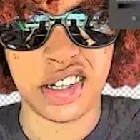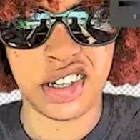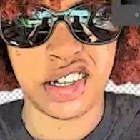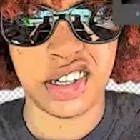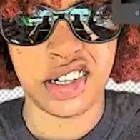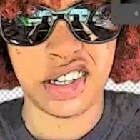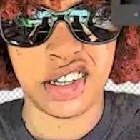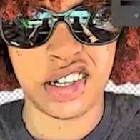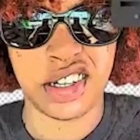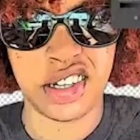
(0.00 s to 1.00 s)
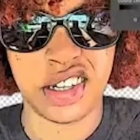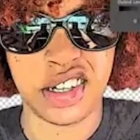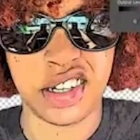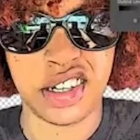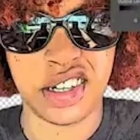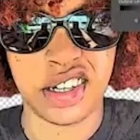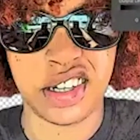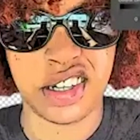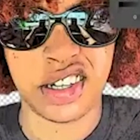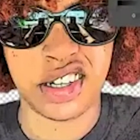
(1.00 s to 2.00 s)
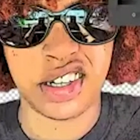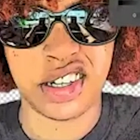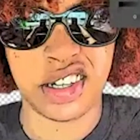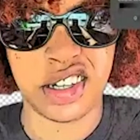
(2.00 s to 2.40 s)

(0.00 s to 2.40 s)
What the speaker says: (silence)